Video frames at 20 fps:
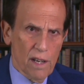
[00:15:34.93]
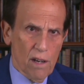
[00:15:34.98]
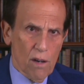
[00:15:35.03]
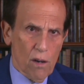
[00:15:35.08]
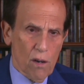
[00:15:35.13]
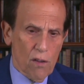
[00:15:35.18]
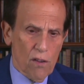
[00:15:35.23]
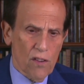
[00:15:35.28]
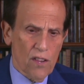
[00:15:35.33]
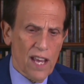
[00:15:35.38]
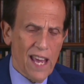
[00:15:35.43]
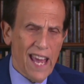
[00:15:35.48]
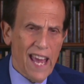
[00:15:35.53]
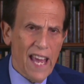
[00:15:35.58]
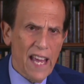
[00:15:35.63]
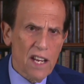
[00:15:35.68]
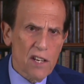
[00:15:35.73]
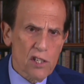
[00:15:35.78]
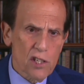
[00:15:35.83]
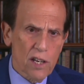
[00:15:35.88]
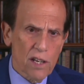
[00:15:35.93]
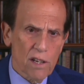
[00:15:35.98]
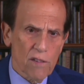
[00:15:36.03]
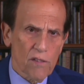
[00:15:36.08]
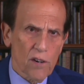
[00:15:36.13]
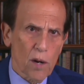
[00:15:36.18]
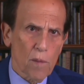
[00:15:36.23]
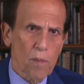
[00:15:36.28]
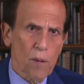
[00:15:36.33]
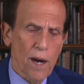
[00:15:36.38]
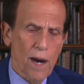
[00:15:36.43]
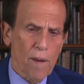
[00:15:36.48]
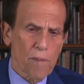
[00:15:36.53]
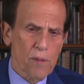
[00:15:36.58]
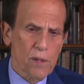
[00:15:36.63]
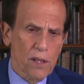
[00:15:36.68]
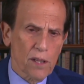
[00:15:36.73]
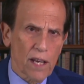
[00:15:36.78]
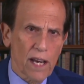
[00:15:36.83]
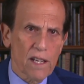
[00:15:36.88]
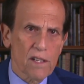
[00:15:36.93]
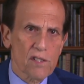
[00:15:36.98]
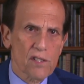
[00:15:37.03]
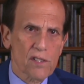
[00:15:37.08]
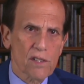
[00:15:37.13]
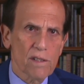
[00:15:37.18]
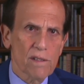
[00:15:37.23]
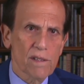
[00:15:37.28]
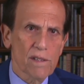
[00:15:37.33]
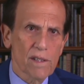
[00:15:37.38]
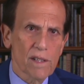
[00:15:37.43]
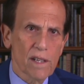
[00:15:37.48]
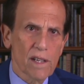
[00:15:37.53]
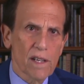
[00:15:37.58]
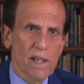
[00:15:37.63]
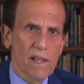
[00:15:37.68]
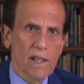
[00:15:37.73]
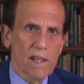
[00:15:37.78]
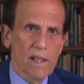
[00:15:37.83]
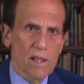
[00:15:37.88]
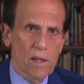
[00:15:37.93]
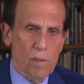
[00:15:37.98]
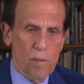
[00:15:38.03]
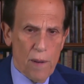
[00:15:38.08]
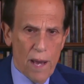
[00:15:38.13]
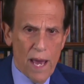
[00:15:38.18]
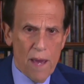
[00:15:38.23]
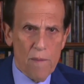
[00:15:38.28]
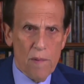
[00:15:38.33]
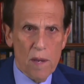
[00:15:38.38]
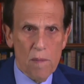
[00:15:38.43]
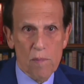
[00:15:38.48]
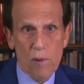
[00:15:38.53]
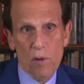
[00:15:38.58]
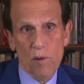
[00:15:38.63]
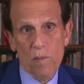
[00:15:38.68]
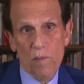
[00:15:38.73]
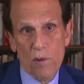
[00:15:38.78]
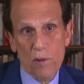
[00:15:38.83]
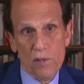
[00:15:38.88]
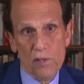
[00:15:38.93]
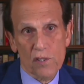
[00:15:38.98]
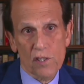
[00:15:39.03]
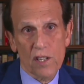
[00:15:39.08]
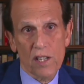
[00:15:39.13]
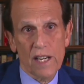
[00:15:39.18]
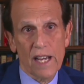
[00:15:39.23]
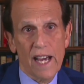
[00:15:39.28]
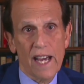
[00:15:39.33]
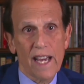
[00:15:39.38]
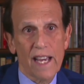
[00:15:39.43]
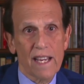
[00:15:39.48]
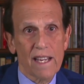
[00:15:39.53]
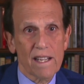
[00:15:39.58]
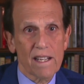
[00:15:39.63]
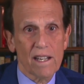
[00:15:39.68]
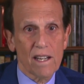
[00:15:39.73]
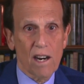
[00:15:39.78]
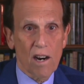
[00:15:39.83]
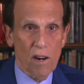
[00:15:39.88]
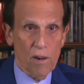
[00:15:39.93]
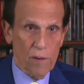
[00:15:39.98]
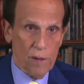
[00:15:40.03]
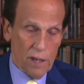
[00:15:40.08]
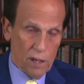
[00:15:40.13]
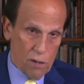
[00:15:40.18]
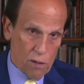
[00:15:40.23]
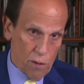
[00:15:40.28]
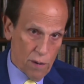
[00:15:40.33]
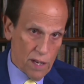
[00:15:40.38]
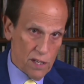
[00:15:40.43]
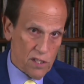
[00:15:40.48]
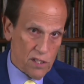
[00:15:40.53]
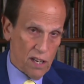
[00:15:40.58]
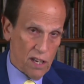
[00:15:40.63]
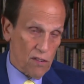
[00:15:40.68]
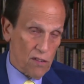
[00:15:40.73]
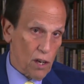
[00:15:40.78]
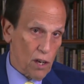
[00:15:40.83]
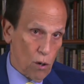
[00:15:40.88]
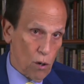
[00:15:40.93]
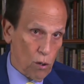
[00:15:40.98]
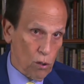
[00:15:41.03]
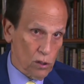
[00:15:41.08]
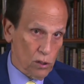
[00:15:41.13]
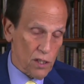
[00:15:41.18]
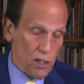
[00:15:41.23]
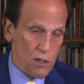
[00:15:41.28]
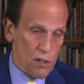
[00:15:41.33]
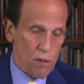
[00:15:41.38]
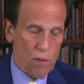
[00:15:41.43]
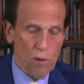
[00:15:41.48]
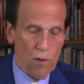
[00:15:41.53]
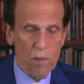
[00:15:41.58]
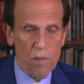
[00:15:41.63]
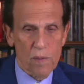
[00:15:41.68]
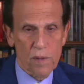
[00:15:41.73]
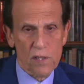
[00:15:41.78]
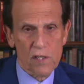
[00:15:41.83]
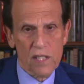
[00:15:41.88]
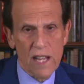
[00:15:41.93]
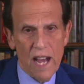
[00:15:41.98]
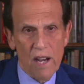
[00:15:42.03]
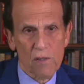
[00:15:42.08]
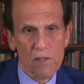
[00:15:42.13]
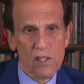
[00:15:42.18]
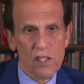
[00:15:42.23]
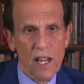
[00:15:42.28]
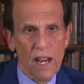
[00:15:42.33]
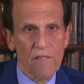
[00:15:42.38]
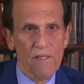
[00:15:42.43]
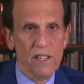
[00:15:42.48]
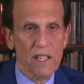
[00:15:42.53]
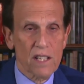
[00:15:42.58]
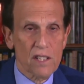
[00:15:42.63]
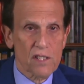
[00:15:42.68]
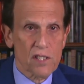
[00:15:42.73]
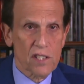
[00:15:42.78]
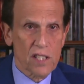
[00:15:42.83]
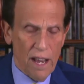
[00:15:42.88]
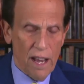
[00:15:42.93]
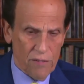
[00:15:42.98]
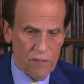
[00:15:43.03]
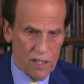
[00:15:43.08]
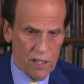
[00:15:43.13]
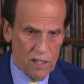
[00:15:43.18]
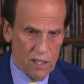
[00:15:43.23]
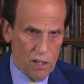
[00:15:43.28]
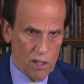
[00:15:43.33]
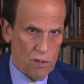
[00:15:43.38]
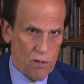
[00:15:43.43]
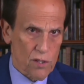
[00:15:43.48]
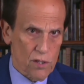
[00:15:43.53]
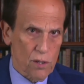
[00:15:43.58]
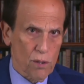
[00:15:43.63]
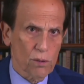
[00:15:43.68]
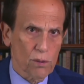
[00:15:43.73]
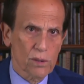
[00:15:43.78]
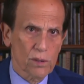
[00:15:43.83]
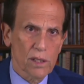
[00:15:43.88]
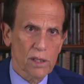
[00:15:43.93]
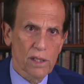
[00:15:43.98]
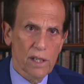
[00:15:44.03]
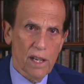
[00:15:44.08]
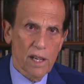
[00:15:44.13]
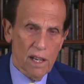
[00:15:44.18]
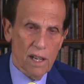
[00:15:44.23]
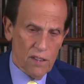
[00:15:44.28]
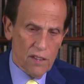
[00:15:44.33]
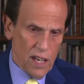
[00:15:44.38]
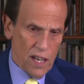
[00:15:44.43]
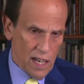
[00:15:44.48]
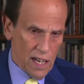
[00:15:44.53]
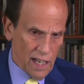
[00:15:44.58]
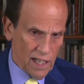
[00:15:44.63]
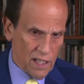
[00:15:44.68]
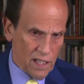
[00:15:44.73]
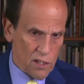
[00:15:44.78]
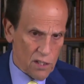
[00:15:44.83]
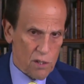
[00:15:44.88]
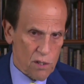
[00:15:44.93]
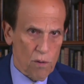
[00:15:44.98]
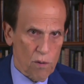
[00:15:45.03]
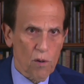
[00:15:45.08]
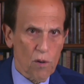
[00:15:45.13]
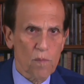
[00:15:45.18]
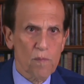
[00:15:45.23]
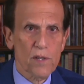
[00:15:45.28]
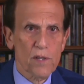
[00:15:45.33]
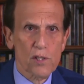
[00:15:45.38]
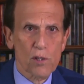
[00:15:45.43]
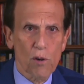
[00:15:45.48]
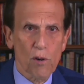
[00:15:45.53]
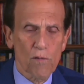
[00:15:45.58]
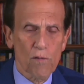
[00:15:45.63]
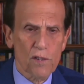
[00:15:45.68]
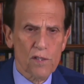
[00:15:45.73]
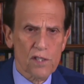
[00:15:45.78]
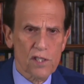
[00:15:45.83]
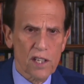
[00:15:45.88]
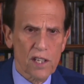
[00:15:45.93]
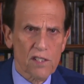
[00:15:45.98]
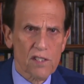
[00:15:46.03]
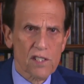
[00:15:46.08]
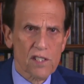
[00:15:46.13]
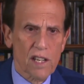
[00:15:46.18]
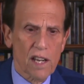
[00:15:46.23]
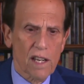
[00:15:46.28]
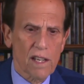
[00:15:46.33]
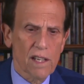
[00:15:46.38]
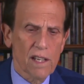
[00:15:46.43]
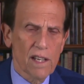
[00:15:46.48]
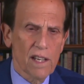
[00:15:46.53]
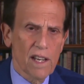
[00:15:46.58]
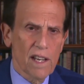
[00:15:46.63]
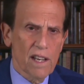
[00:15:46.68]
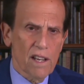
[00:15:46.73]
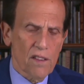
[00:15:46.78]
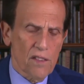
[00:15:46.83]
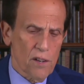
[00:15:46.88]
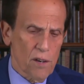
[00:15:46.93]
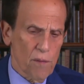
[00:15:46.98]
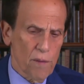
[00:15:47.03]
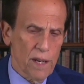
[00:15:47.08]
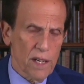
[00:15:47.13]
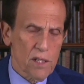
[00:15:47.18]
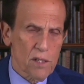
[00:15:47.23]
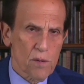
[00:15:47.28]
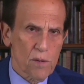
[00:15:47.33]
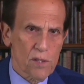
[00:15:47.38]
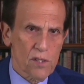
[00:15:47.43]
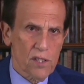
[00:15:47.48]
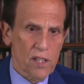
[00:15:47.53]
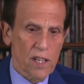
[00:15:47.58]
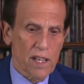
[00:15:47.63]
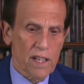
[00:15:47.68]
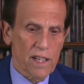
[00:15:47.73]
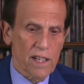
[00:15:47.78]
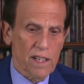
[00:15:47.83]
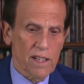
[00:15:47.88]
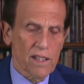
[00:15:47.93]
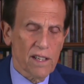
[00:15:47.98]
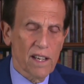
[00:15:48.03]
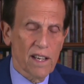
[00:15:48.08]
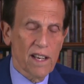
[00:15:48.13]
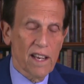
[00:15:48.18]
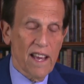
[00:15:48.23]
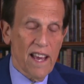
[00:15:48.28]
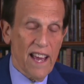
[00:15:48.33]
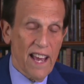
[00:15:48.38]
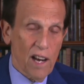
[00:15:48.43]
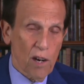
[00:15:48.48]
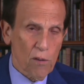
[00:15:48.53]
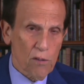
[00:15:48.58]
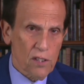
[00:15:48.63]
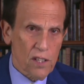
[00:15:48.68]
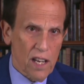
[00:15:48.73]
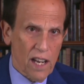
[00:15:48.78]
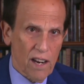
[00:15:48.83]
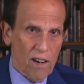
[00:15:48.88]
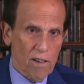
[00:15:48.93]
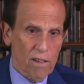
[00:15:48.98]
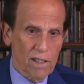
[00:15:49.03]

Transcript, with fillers: the aging of our population. The baby boomers today are increasing. The oldest group is now 77 years old. The youngest group is over 60. They're interested in health care.